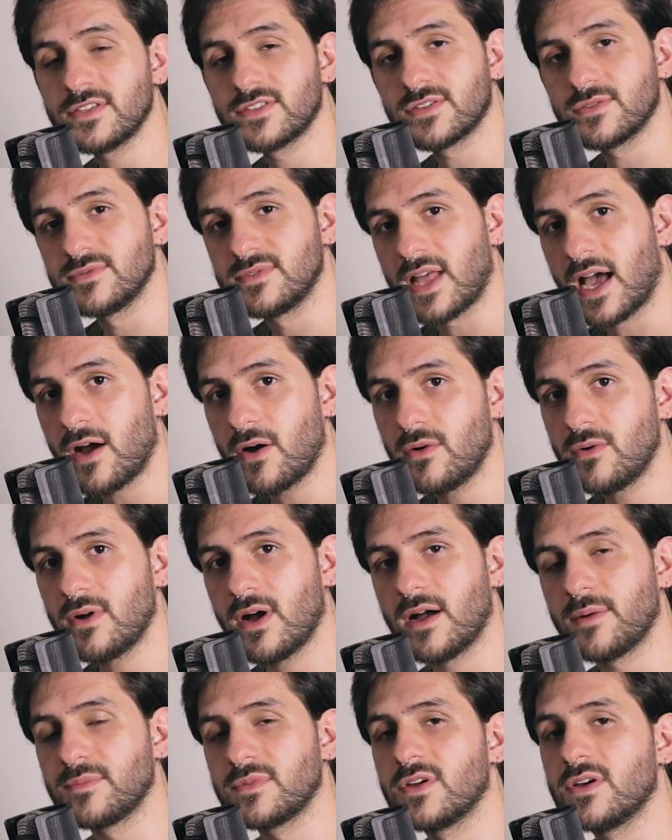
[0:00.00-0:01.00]
so now
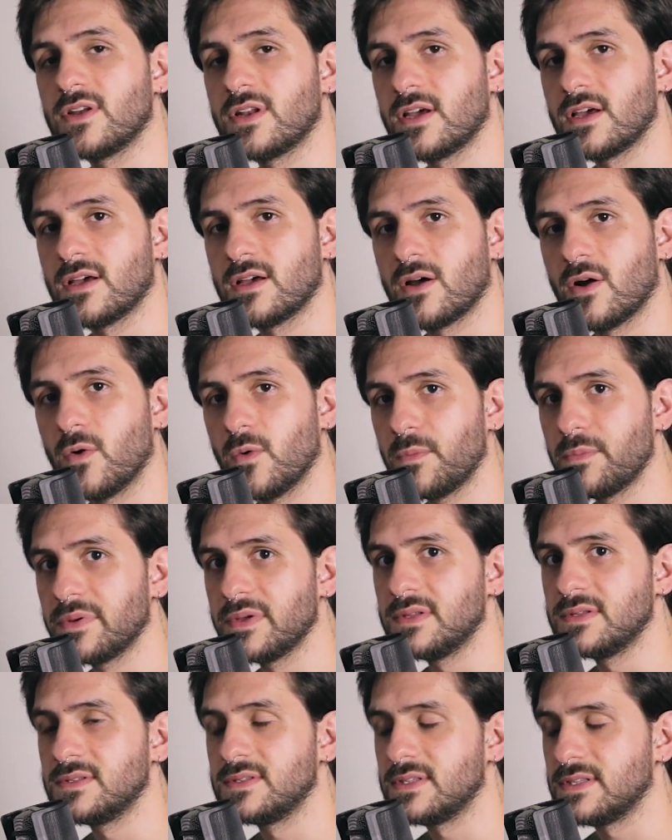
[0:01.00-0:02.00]
I'm gonna
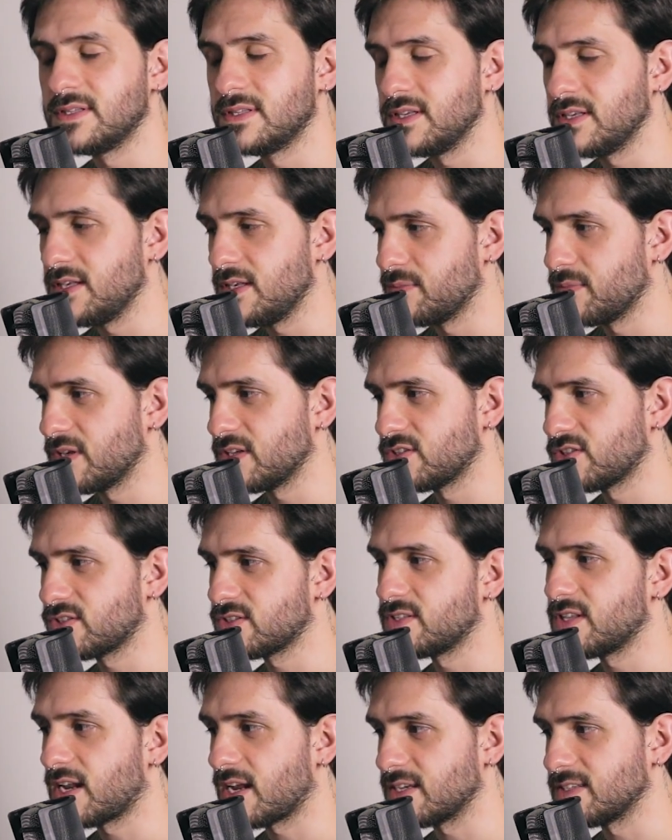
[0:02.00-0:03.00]
open the image
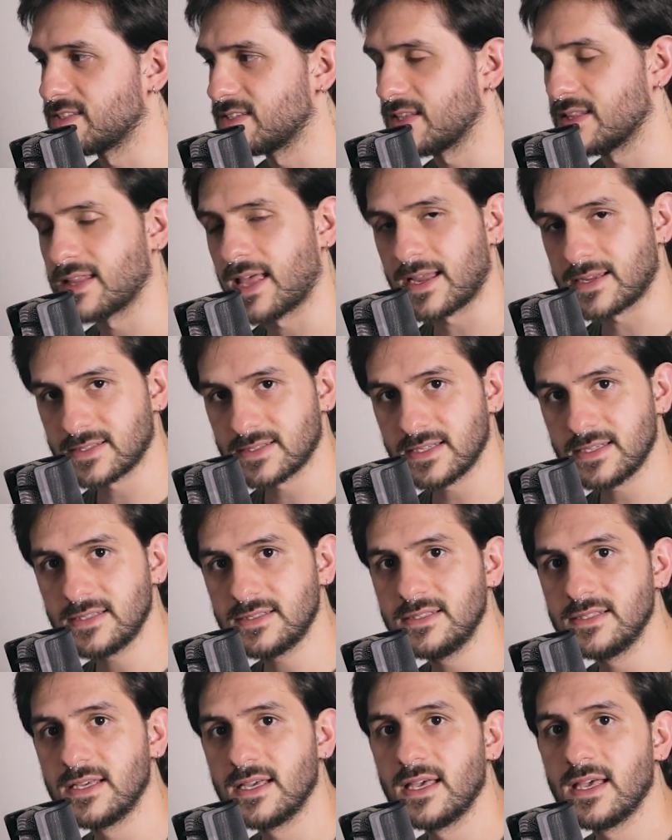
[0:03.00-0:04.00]
that I
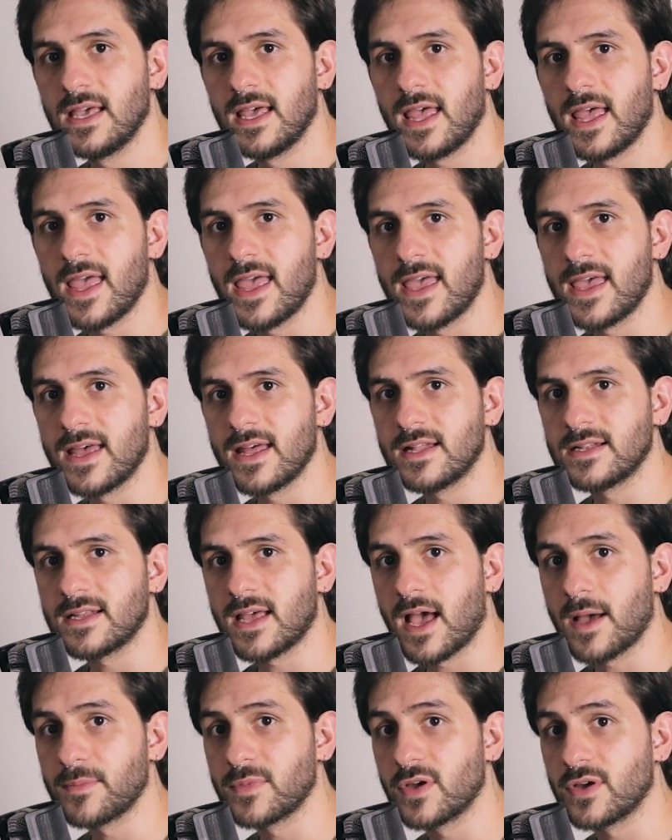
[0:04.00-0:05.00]
selected and
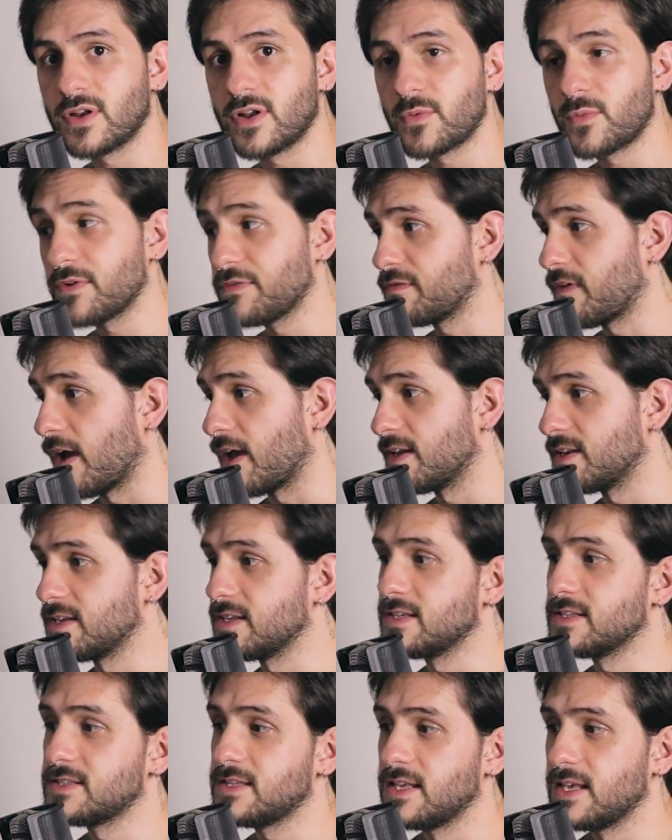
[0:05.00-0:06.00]
I'm gonna refine
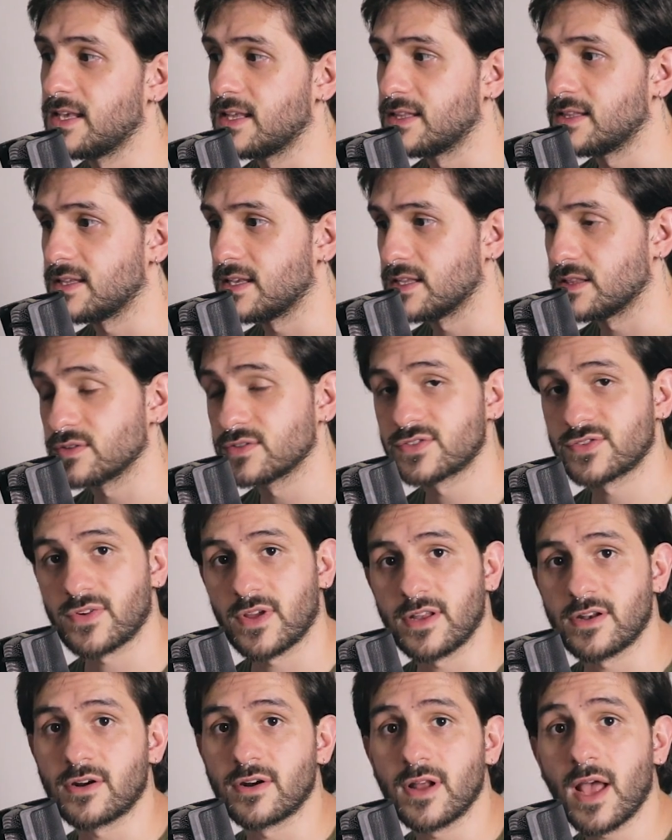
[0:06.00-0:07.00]
it in Illustrator.